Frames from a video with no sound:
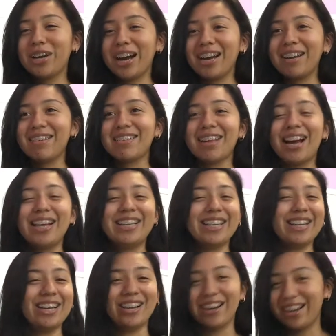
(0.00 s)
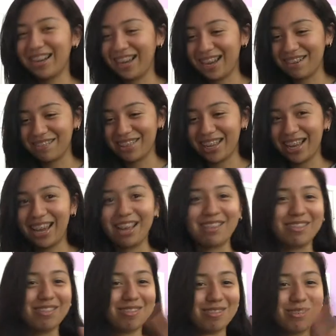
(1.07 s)
you guys i did not have that
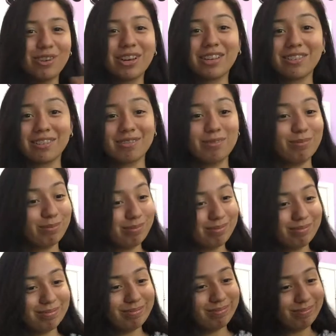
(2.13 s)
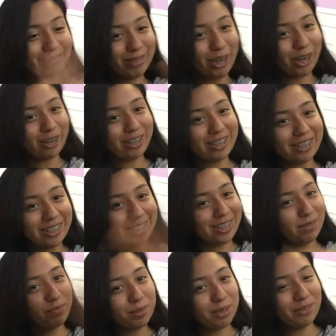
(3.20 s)
as you guys heard in
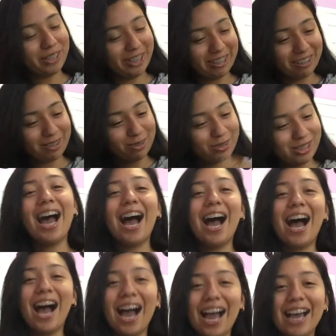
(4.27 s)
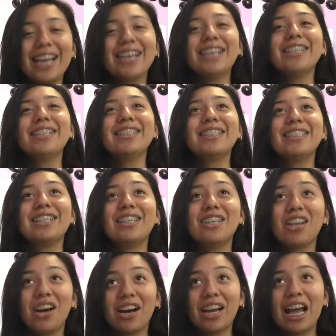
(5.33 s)
the previous one i did
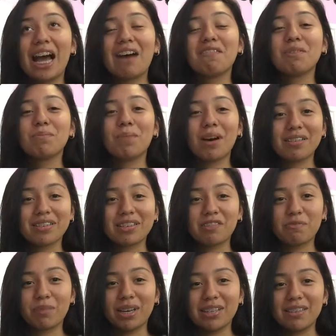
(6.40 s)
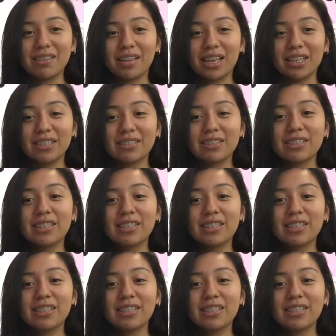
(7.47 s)
not have a positive mindset